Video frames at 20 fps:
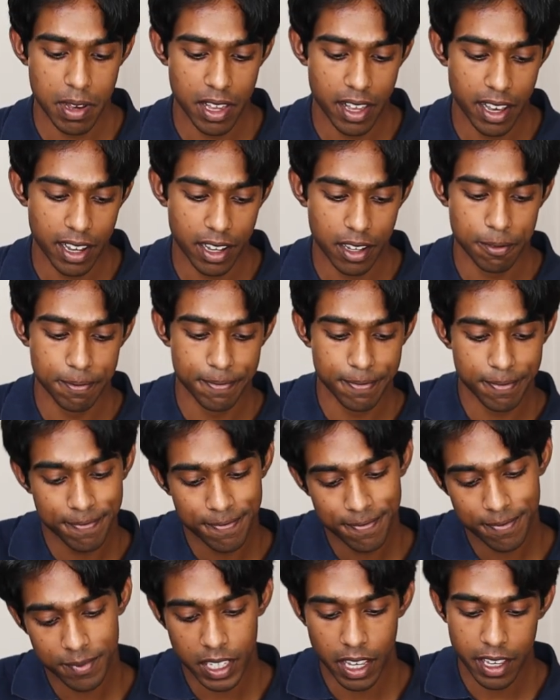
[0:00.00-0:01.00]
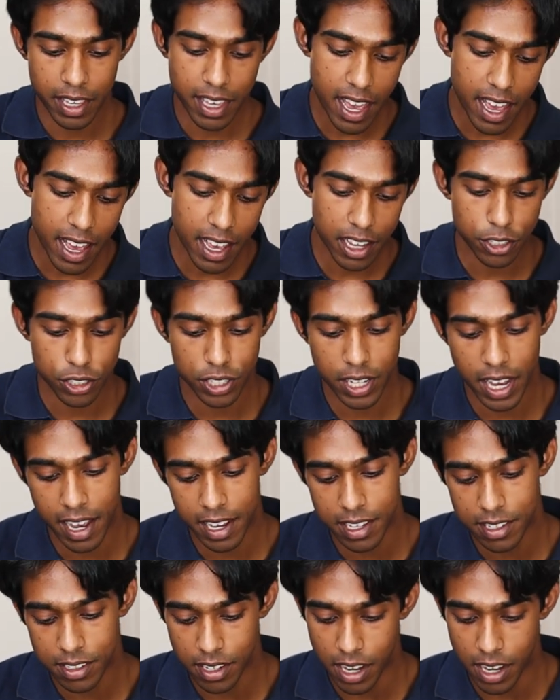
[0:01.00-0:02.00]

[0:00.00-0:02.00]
be like, yeah, she has